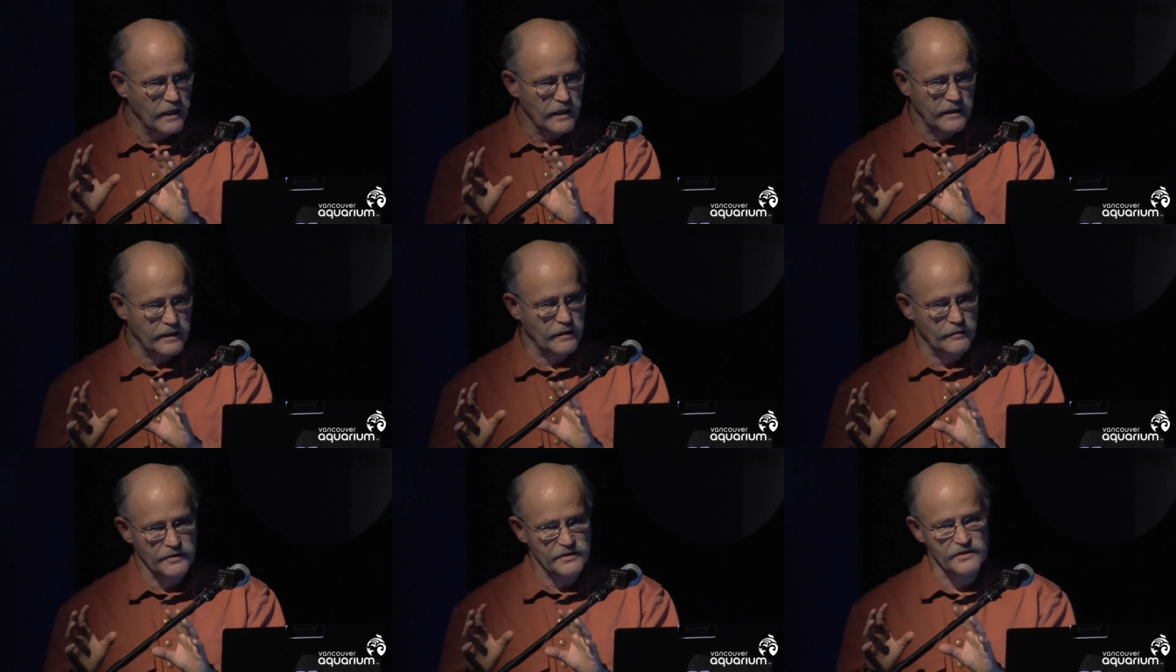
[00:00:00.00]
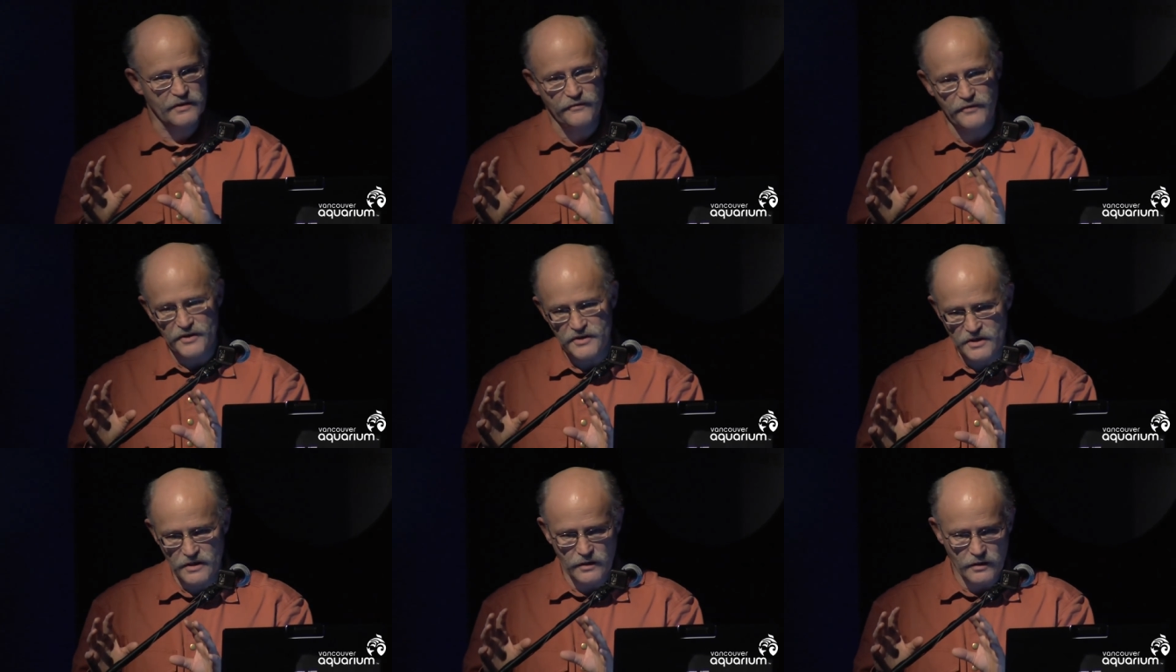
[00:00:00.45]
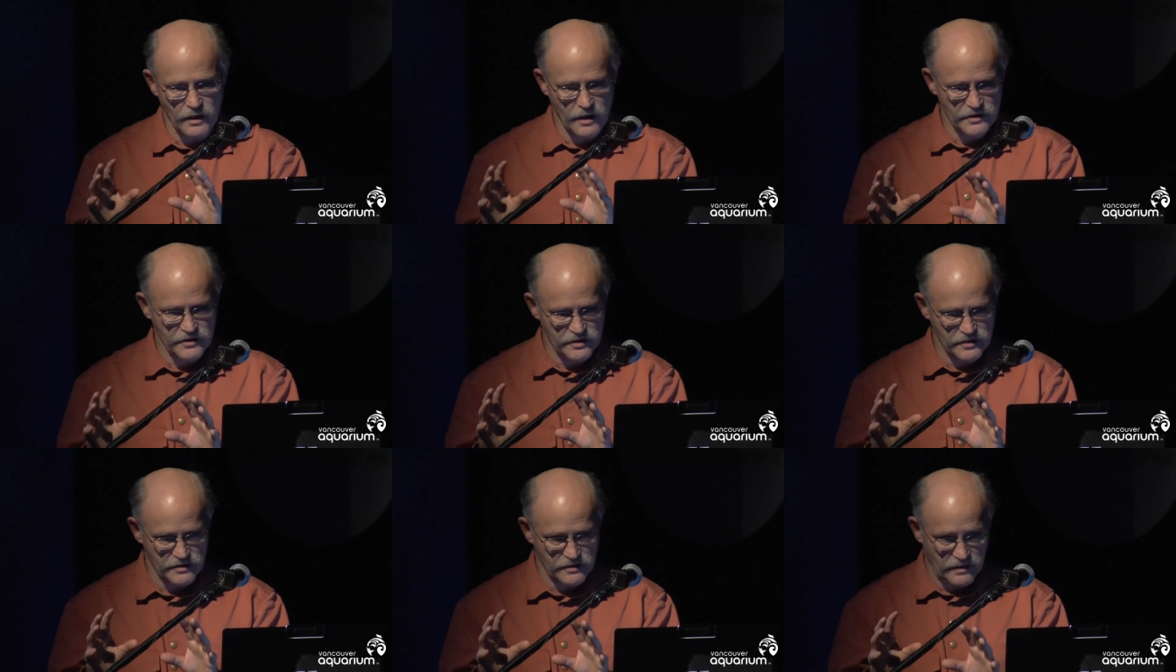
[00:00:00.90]
there was sufficient
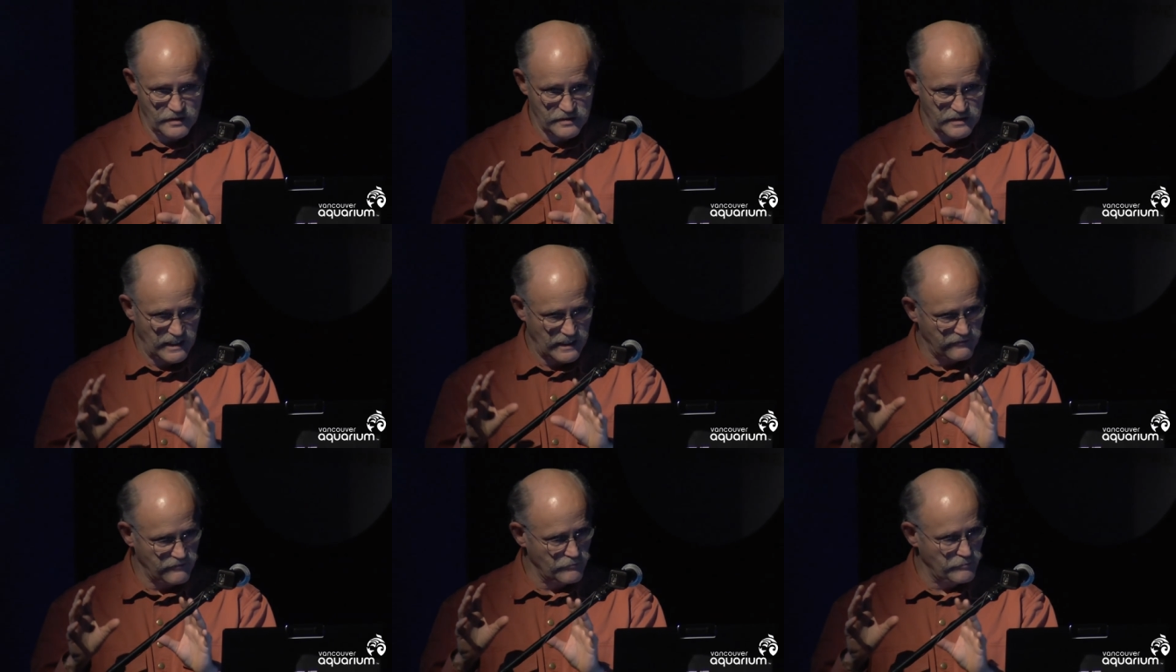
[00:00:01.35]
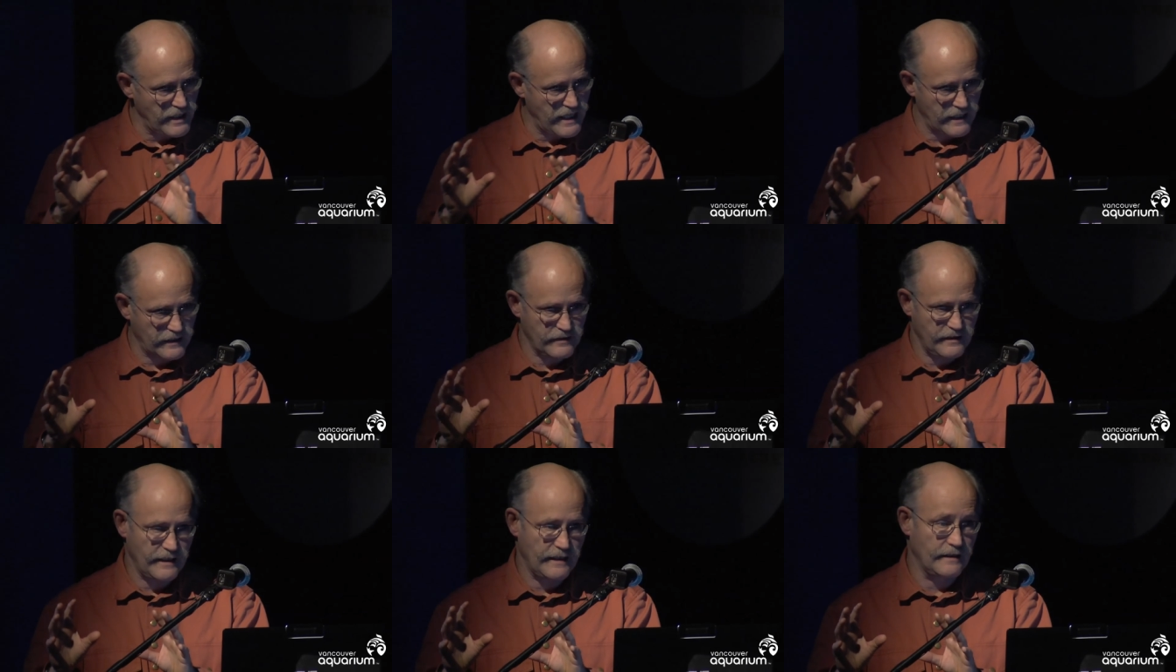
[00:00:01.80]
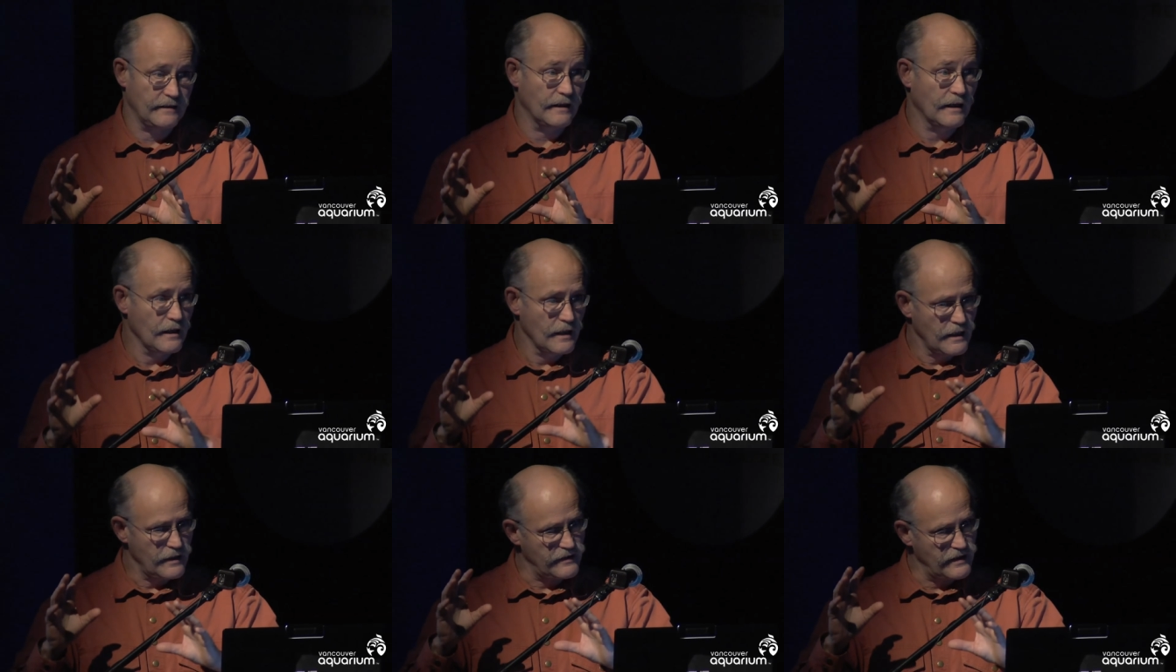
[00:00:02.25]
consciousness even back
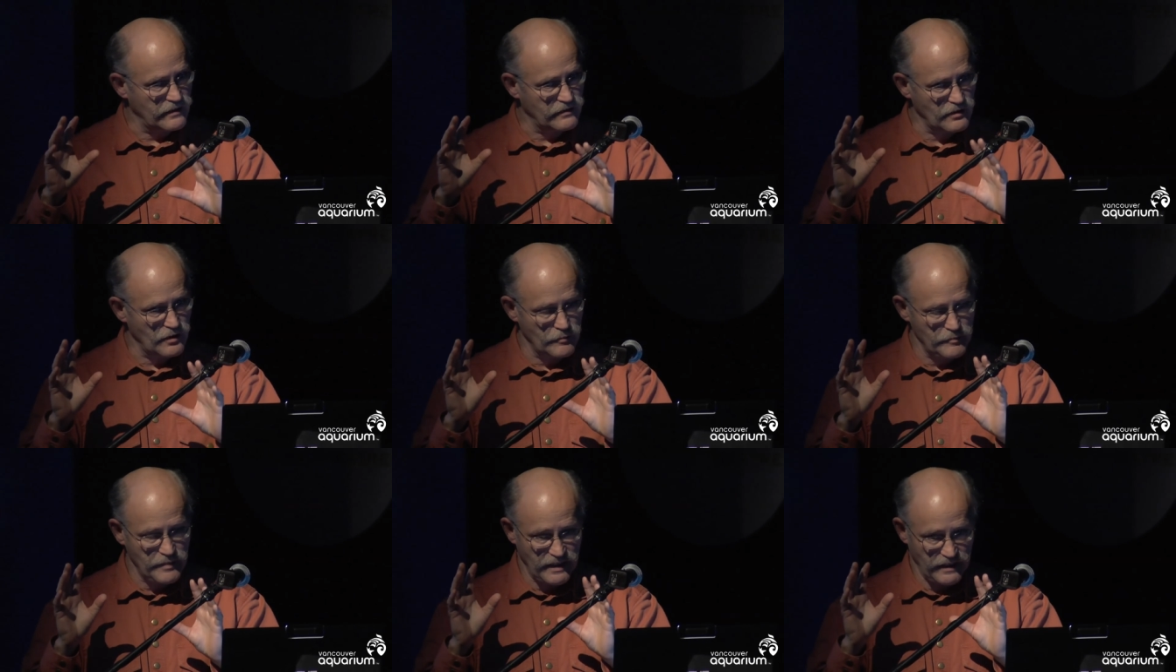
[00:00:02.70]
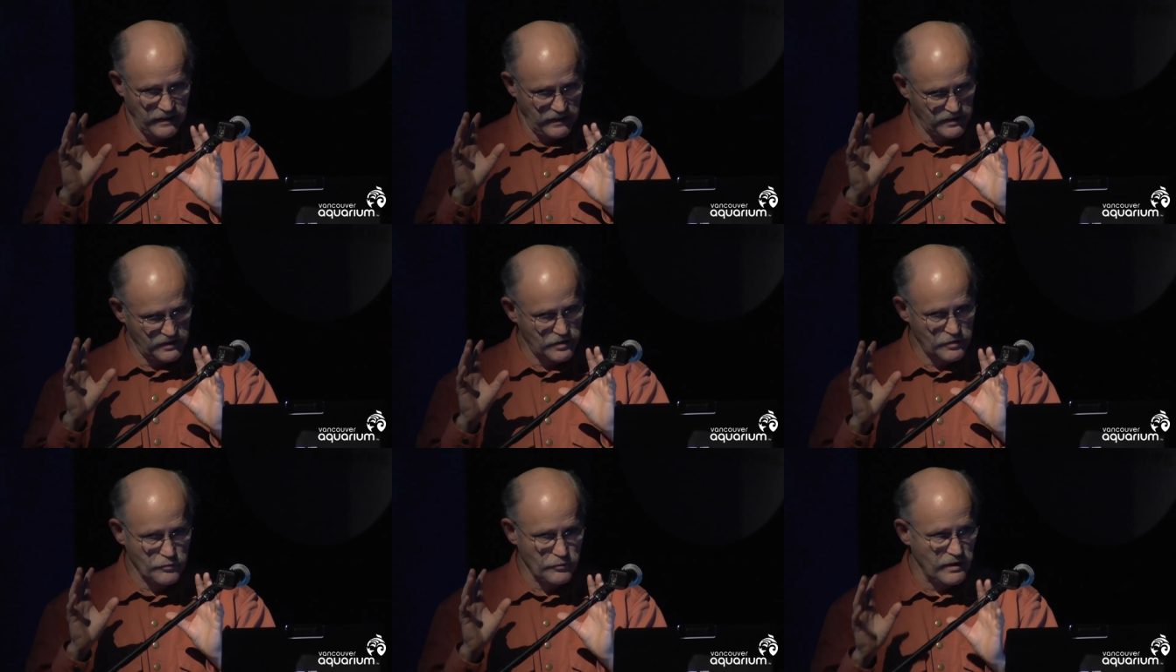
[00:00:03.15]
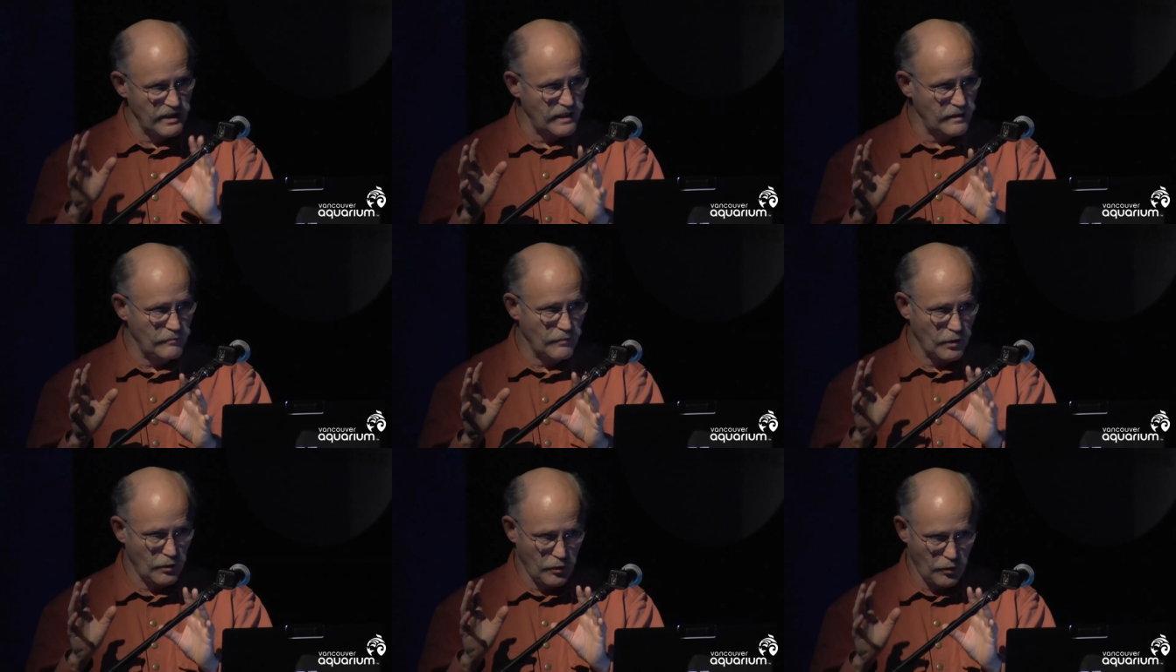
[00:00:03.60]
then that there had been
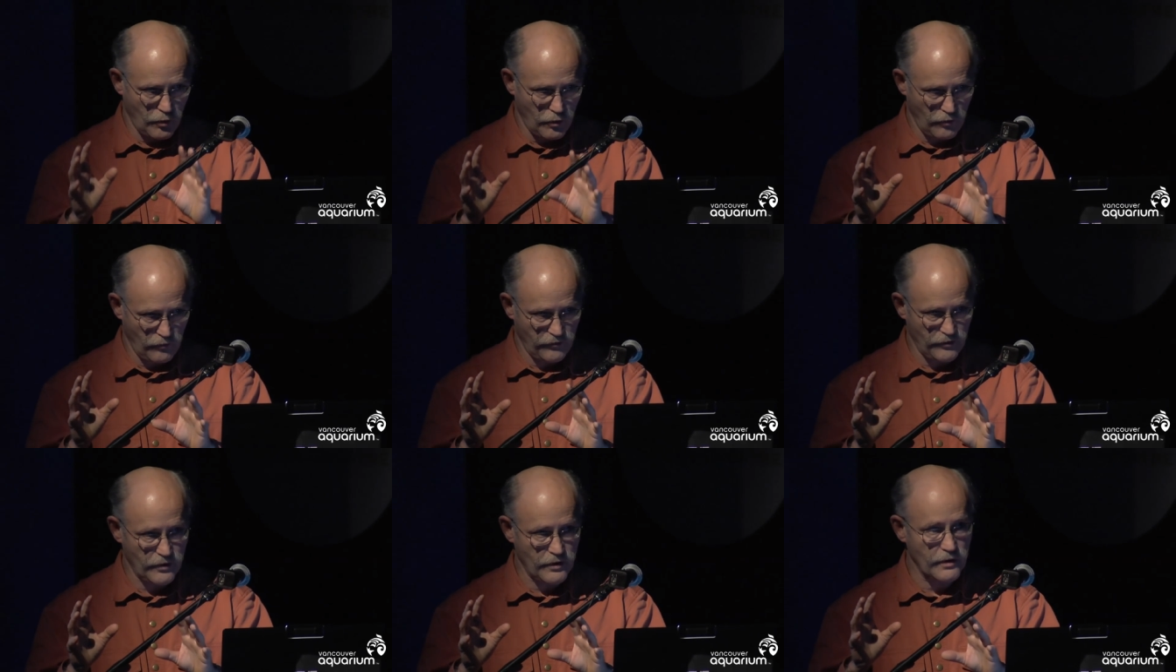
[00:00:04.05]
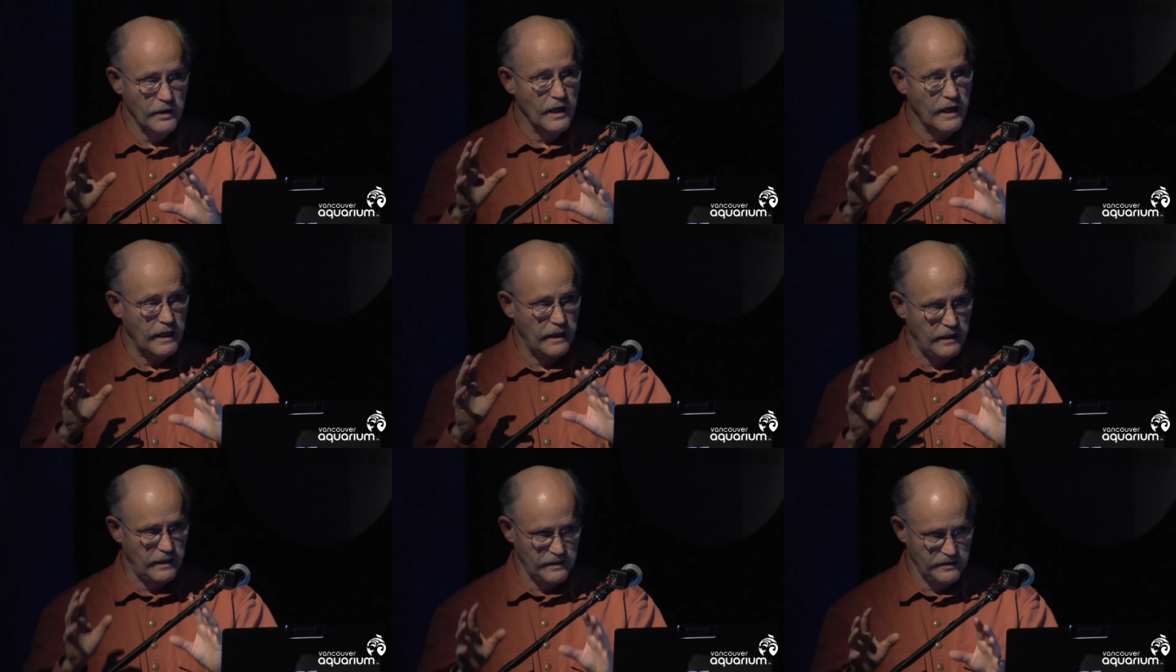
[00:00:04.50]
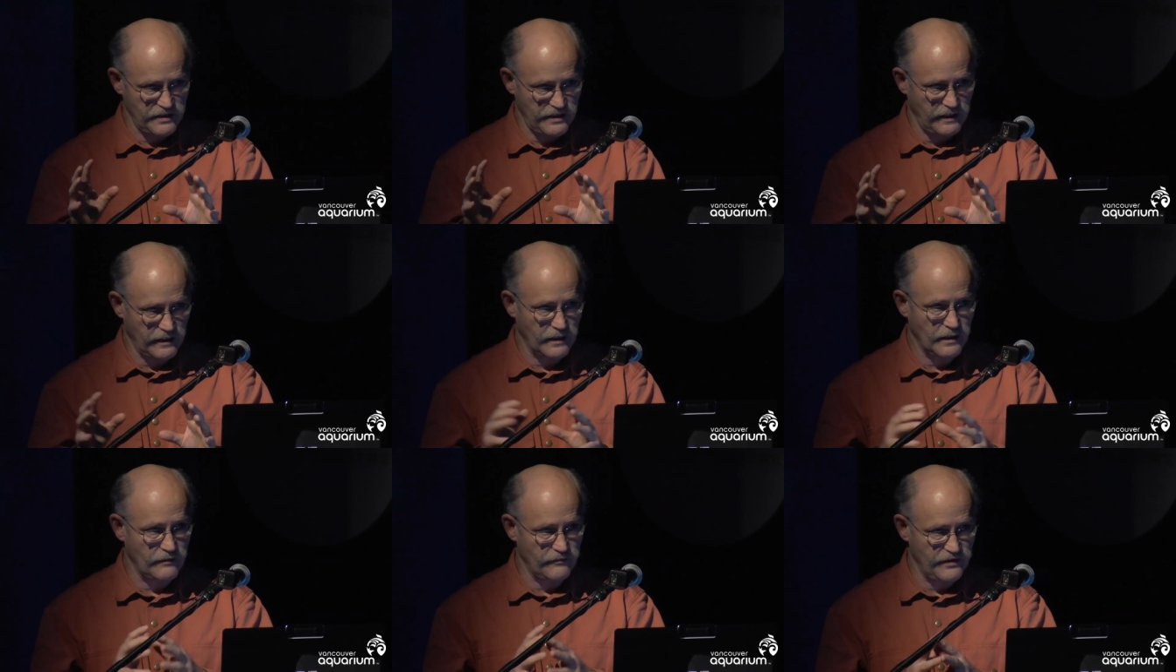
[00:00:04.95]
extreme over
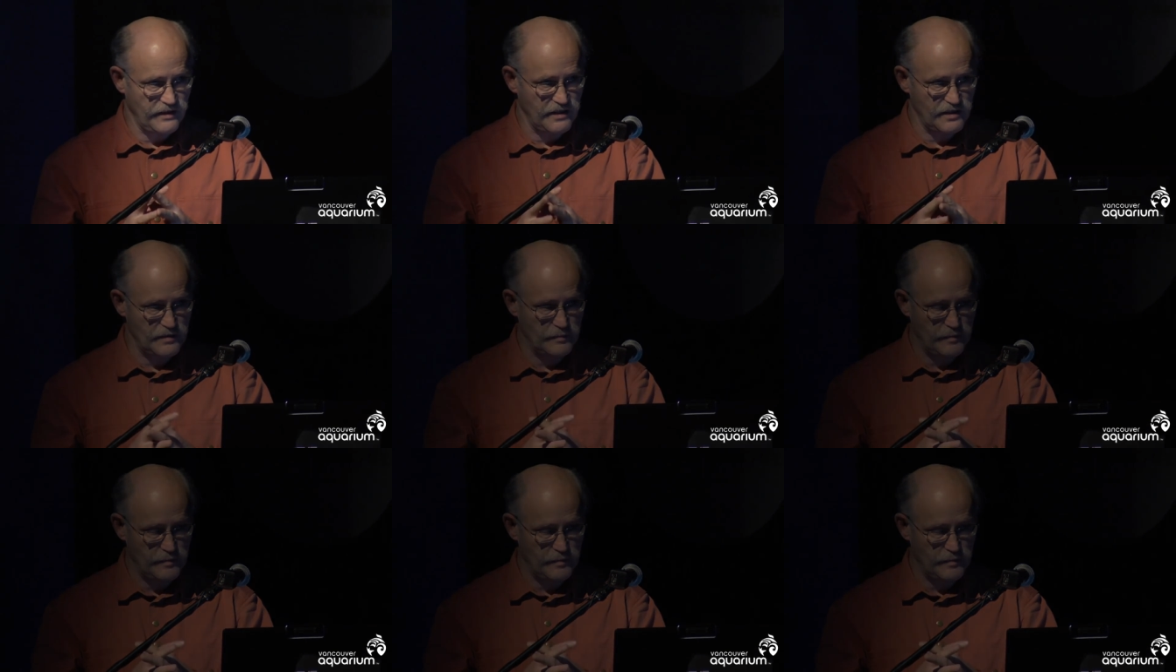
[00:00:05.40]
hunting of these